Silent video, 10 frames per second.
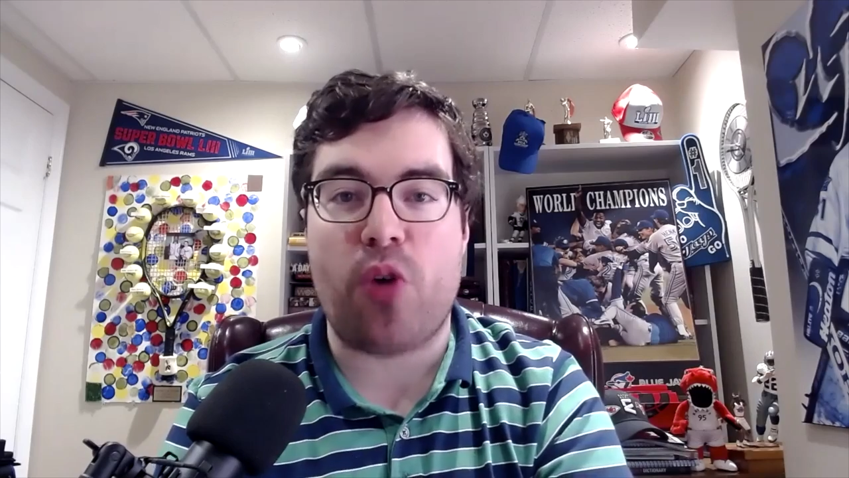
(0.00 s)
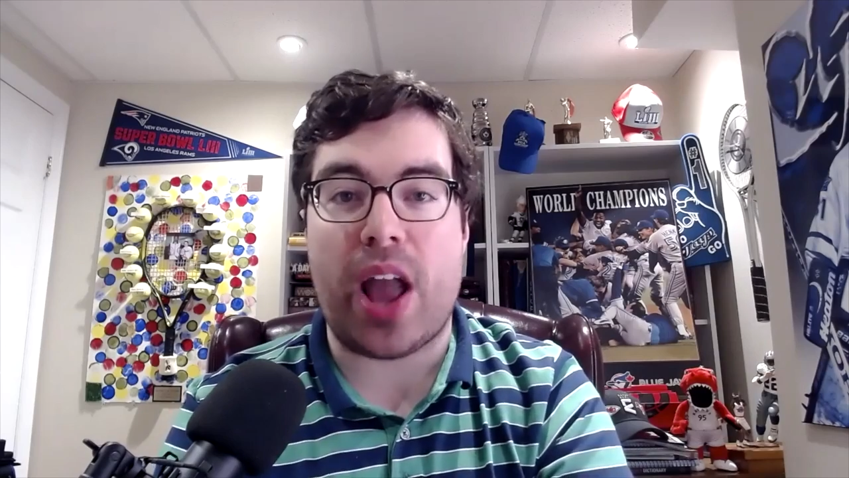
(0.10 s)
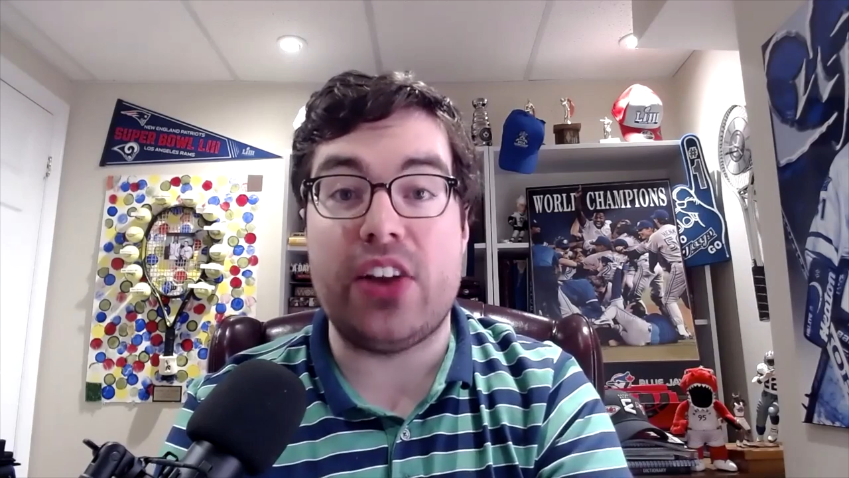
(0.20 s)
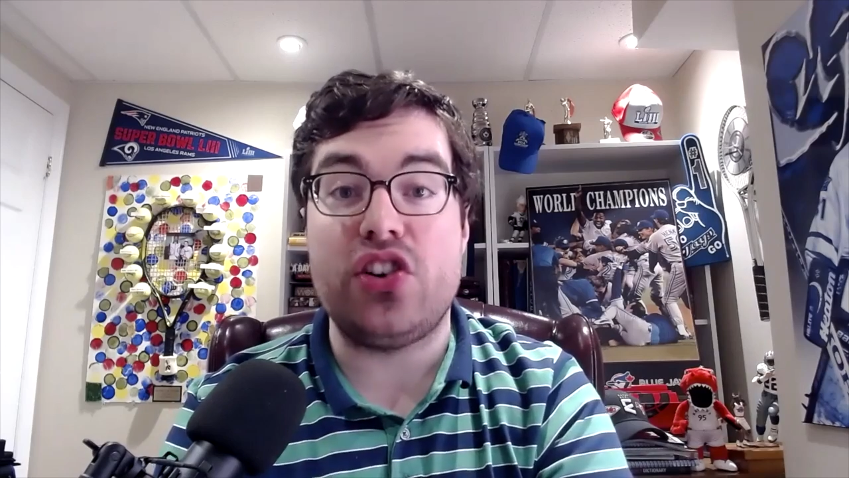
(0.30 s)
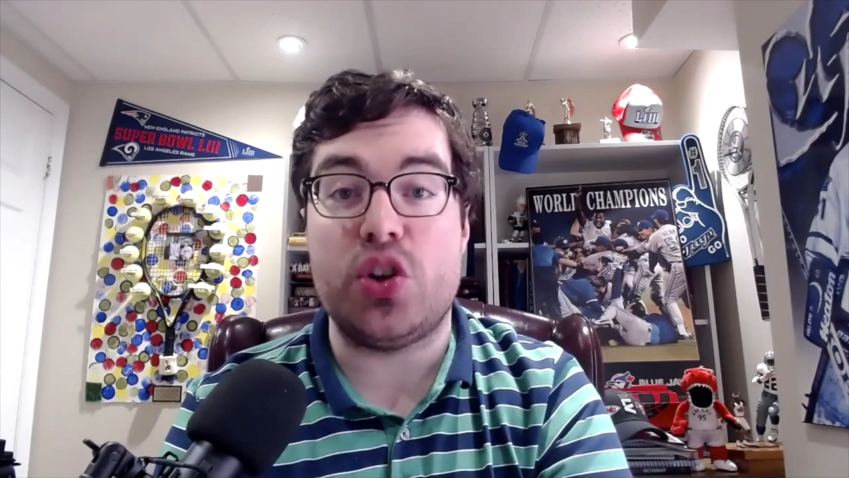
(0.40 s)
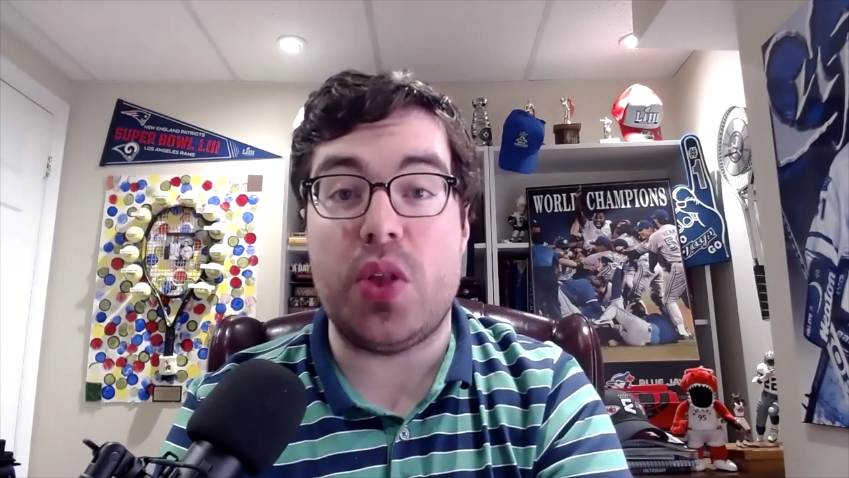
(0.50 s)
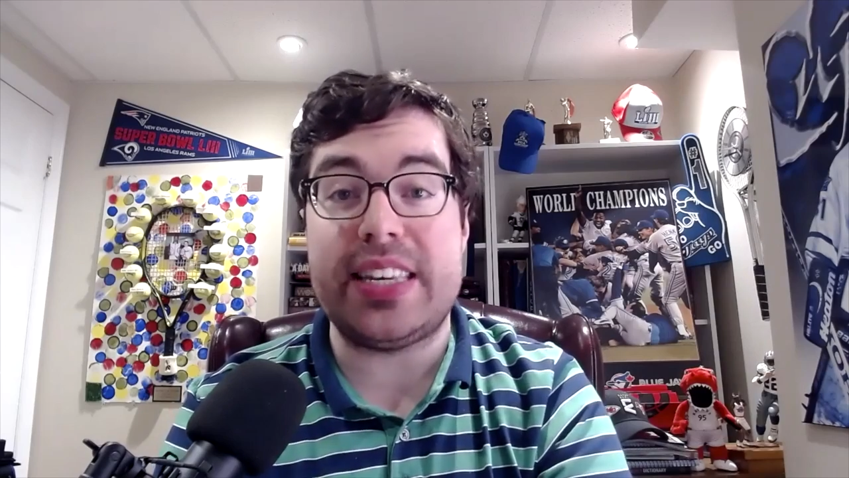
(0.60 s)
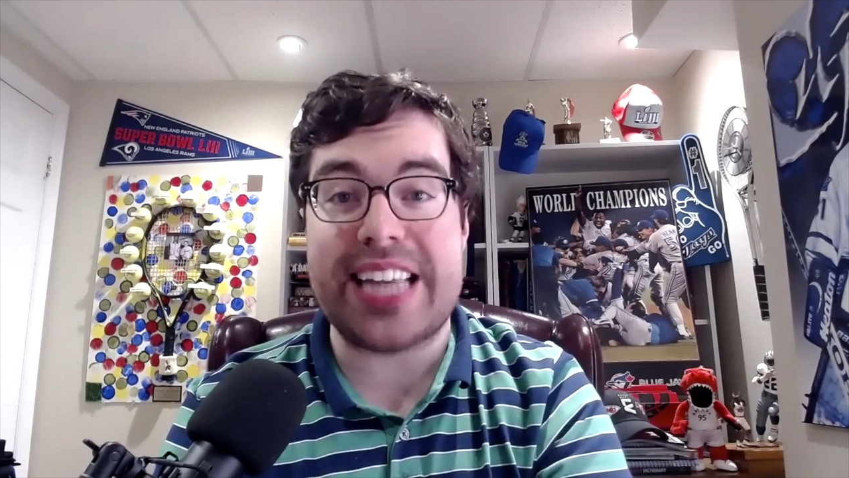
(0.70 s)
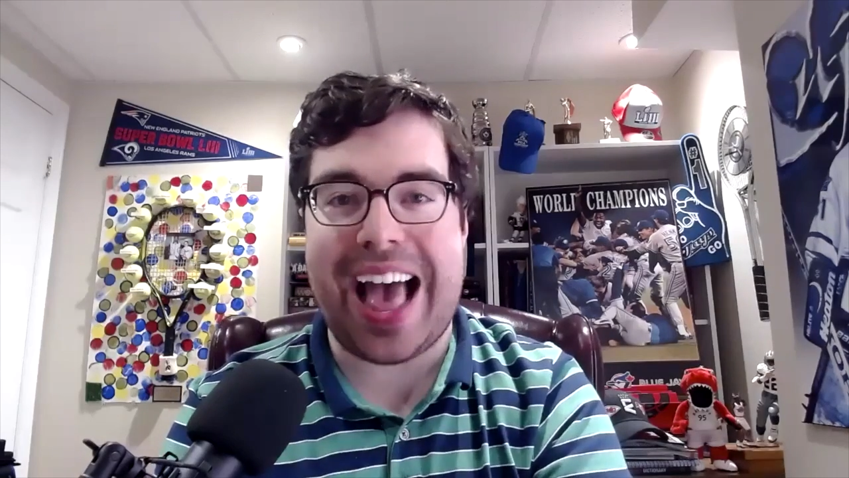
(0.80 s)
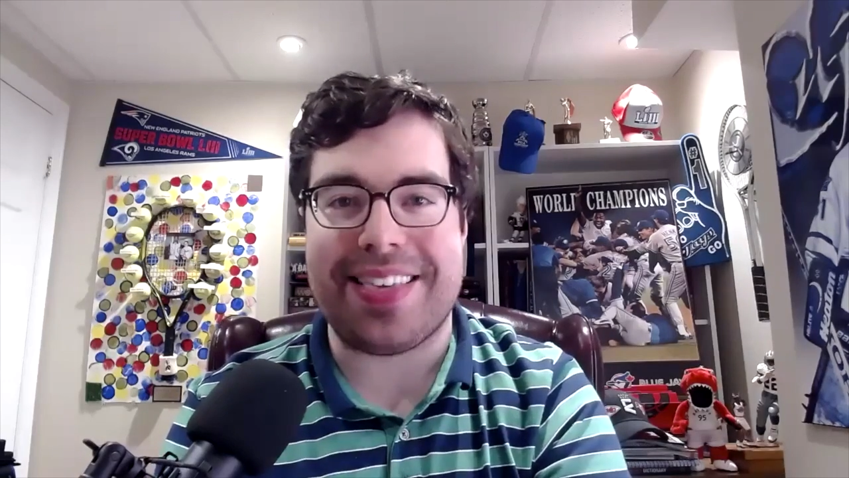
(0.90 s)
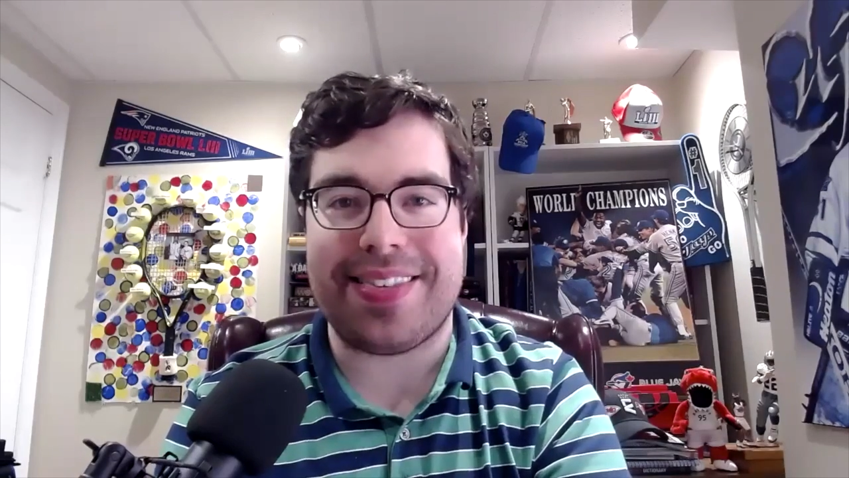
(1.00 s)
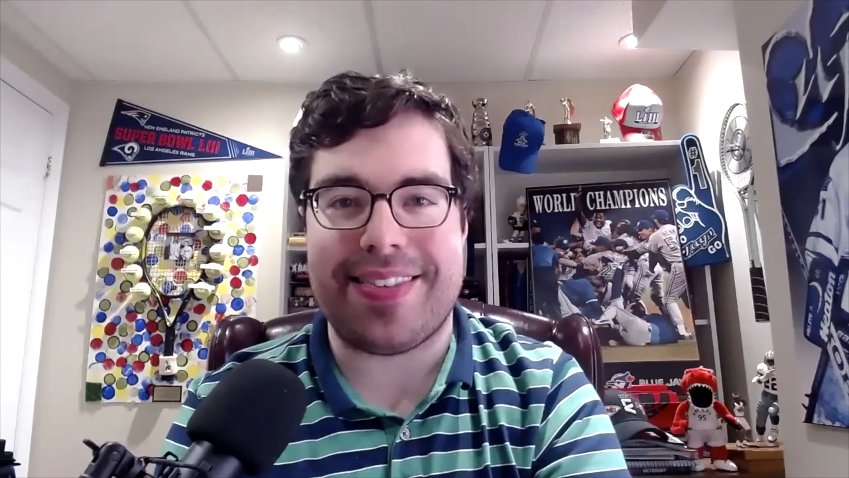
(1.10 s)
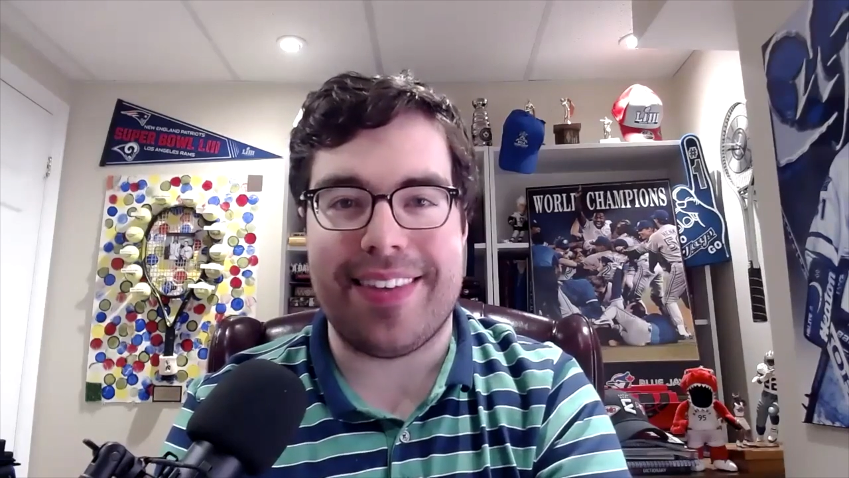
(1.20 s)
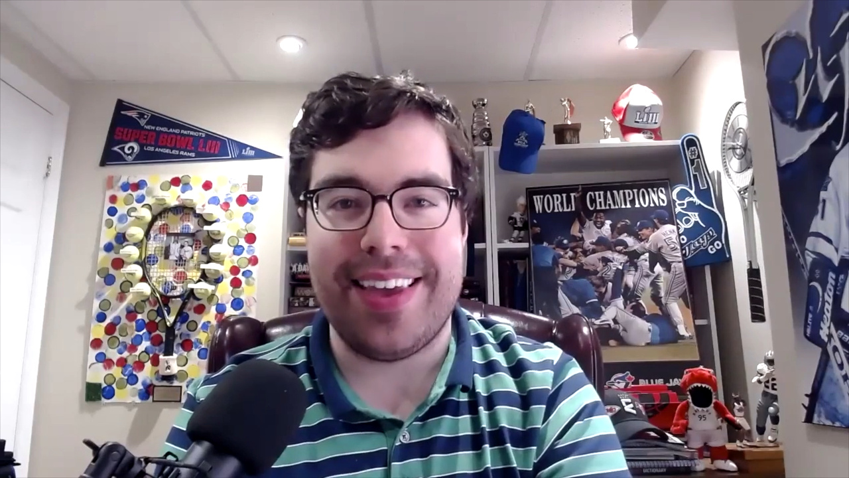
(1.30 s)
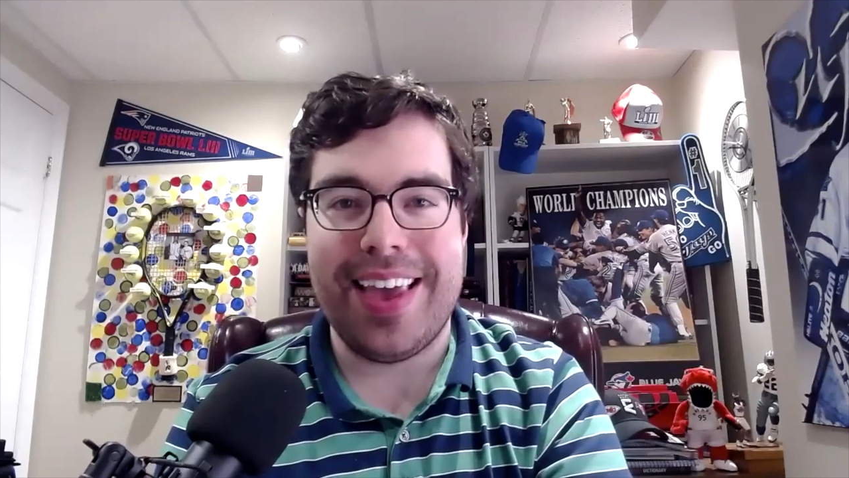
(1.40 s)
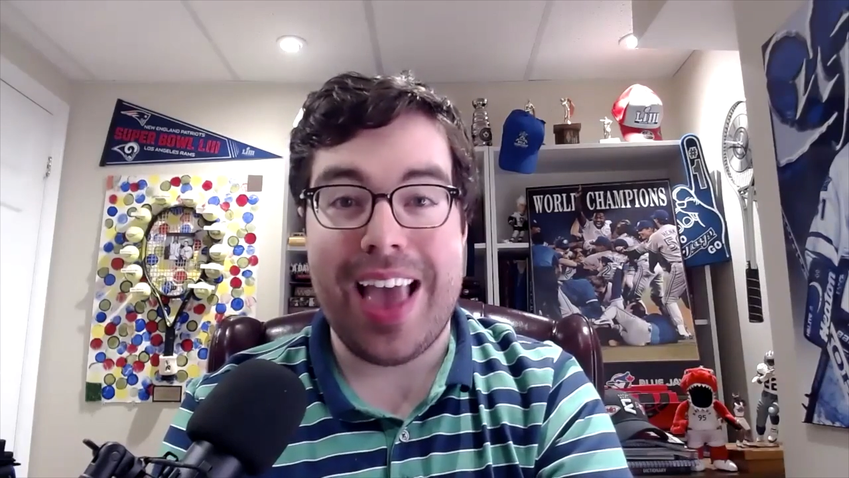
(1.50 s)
striking to the test